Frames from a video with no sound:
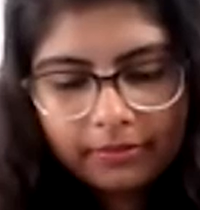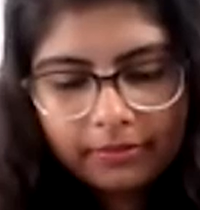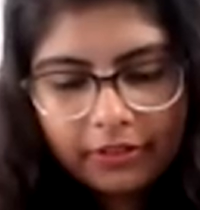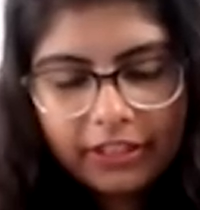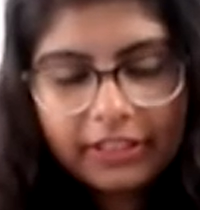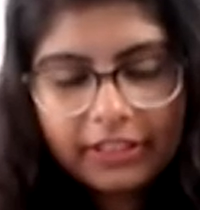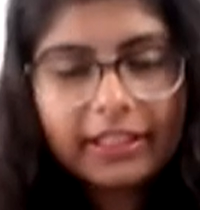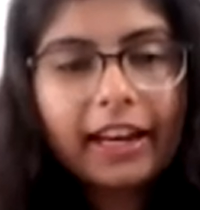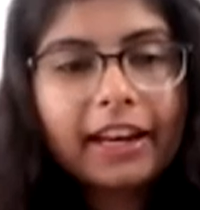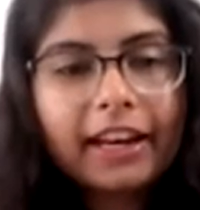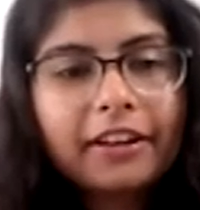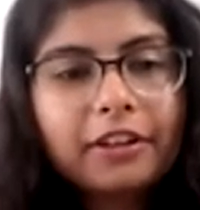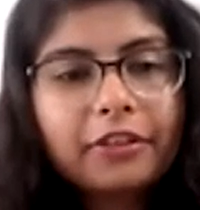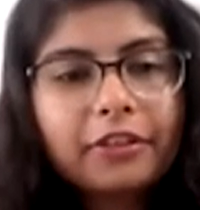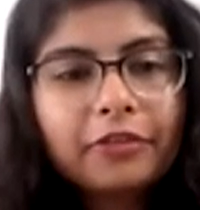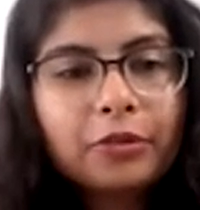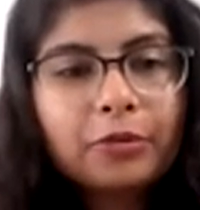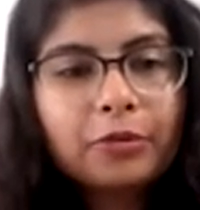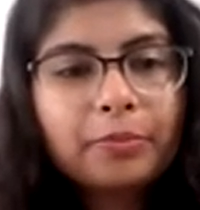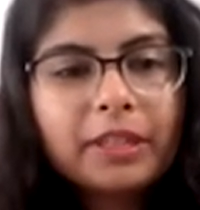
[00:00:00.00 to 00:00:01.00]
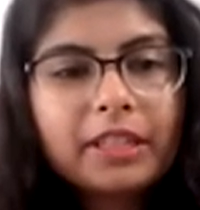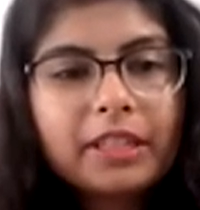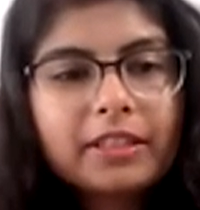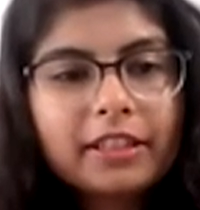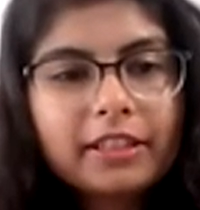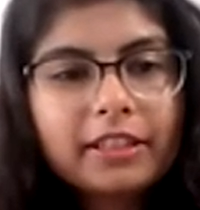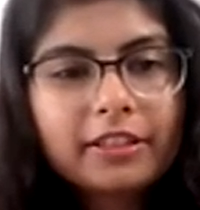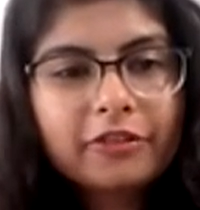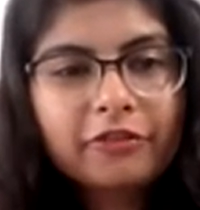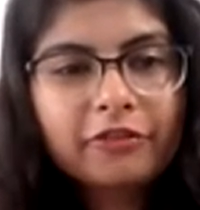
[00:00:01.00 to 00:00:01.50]
recite a few
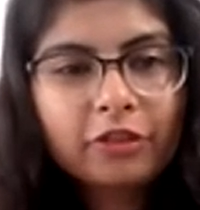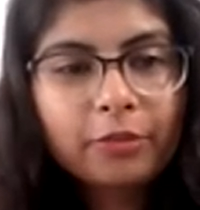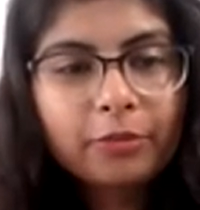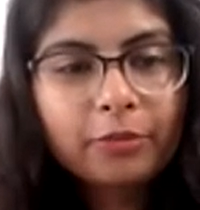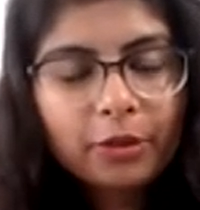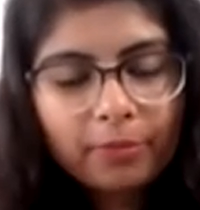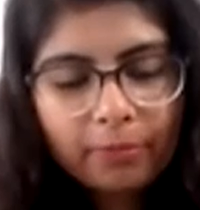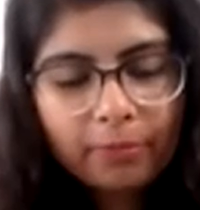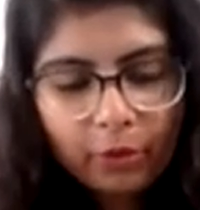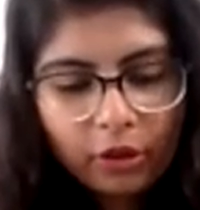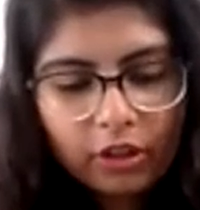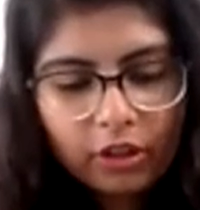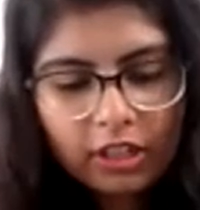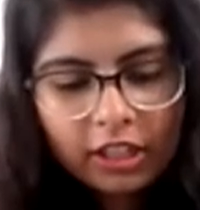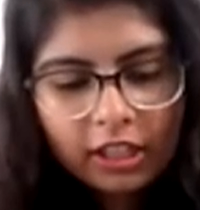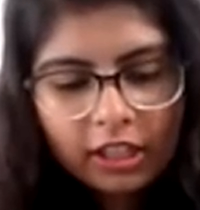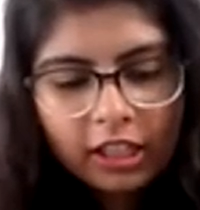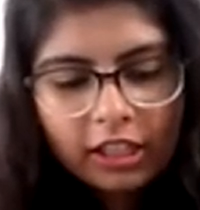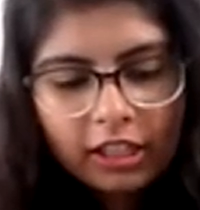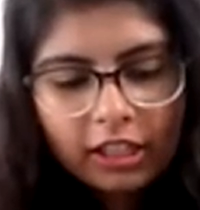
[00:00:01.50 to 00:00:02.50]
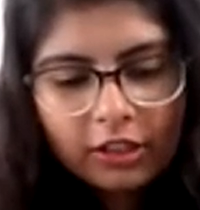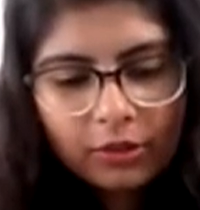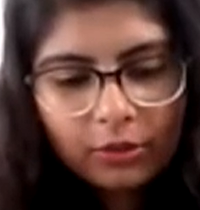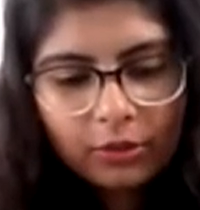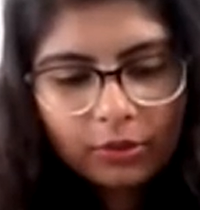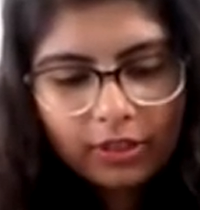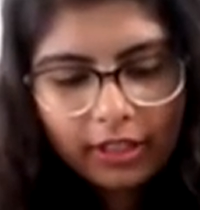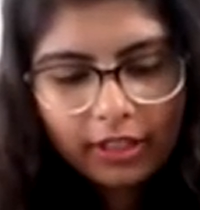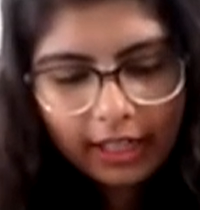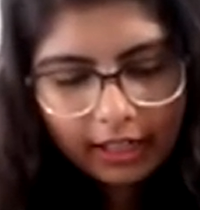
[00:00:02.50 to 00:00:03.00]
pieces from your book
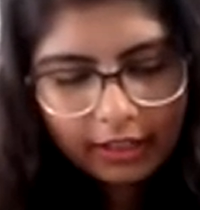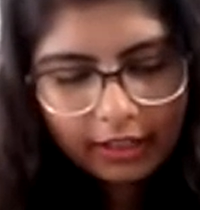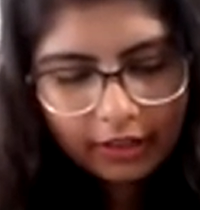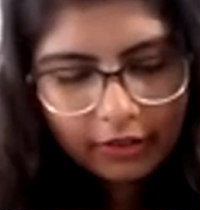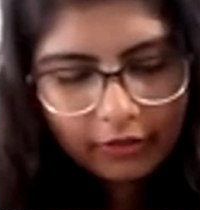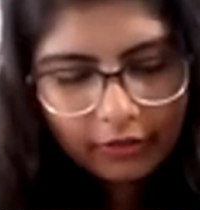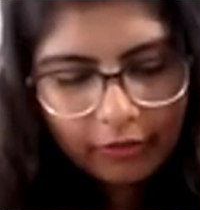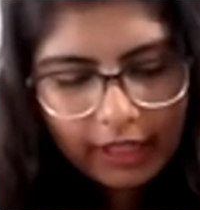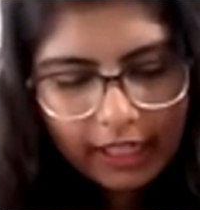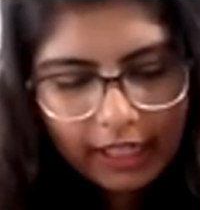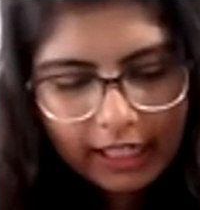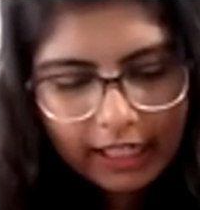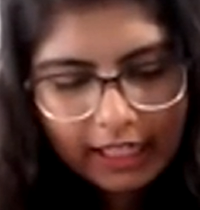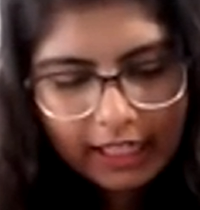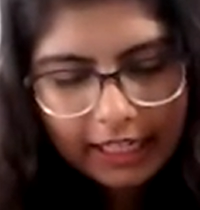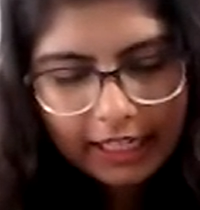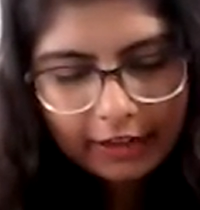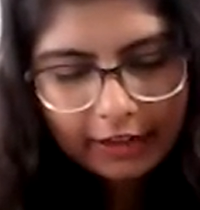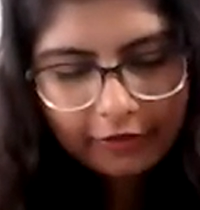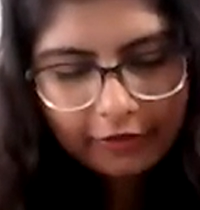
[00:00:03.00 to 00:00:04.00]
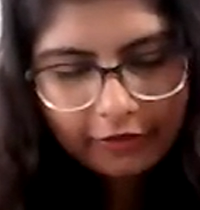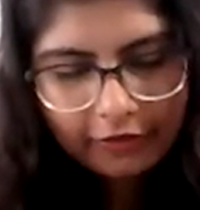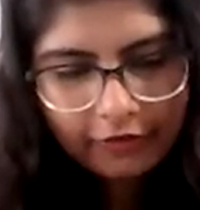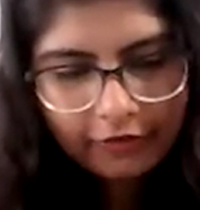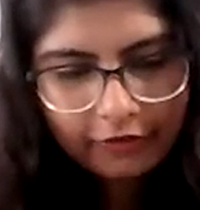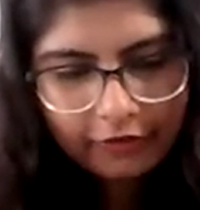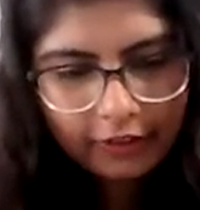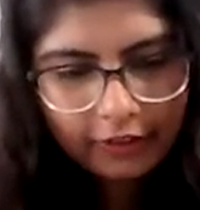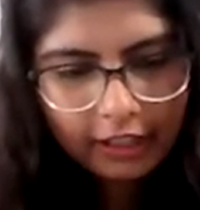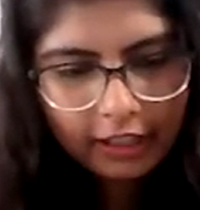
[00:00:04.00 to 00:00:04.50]
so that we can give
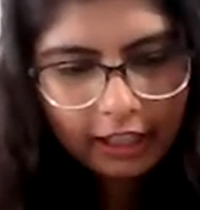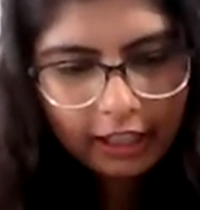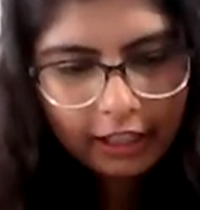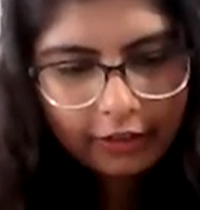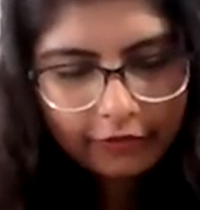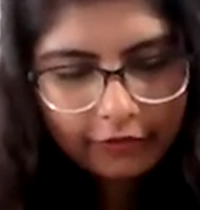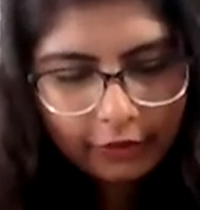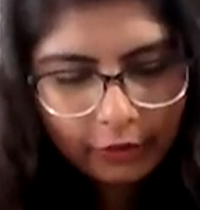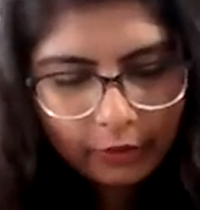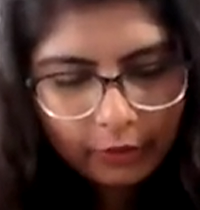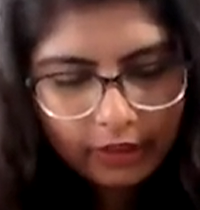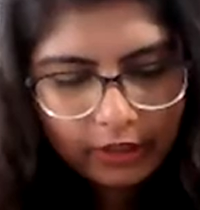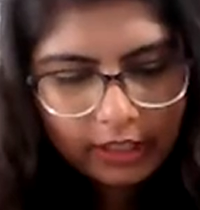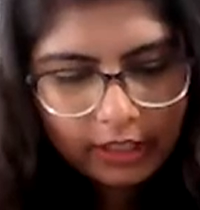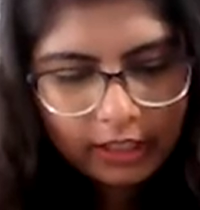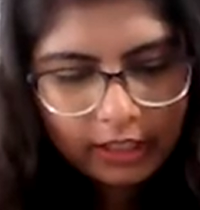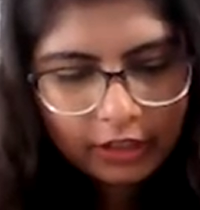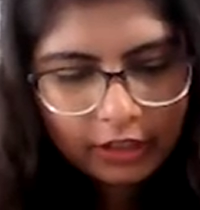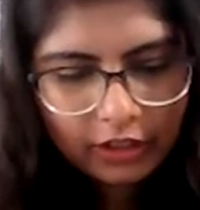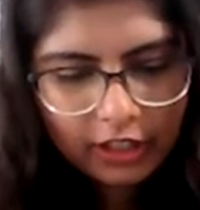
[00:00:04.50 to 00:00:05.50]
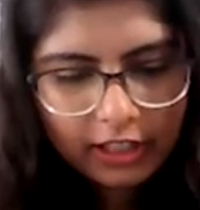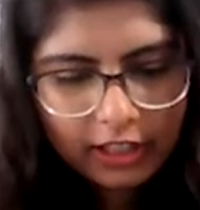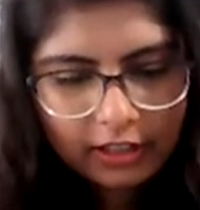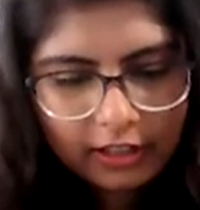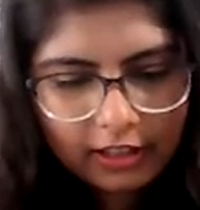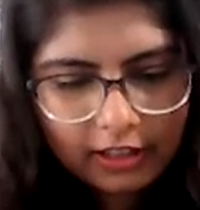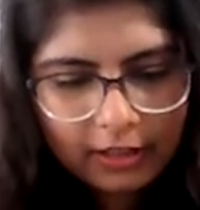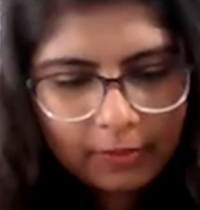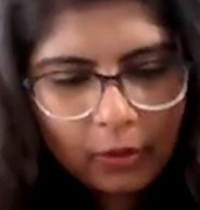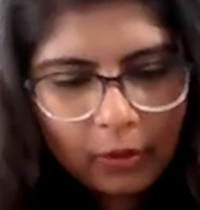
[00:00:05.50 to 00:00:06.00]
our viewers
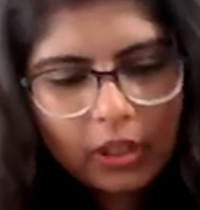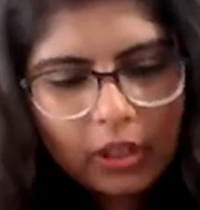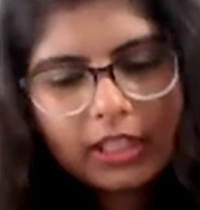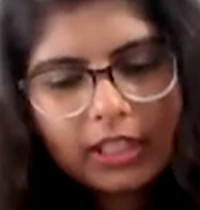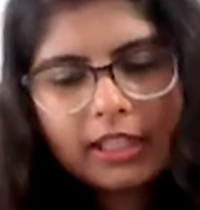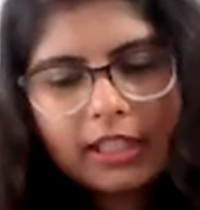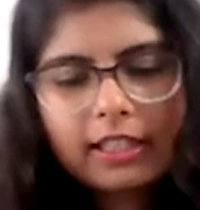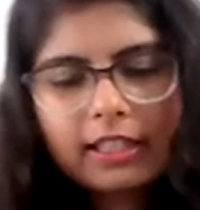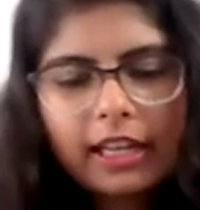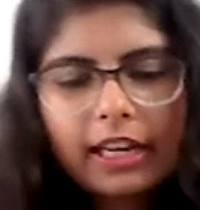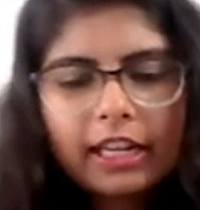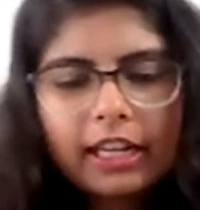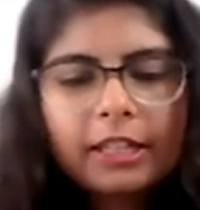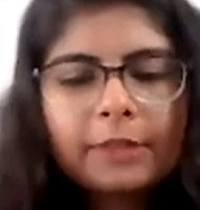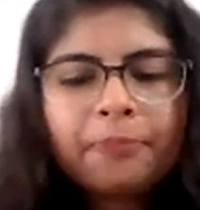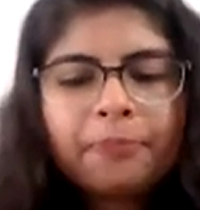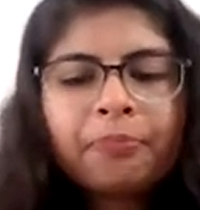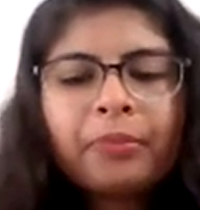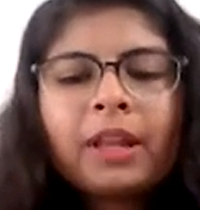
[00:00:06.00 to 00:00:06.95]
just a small insight.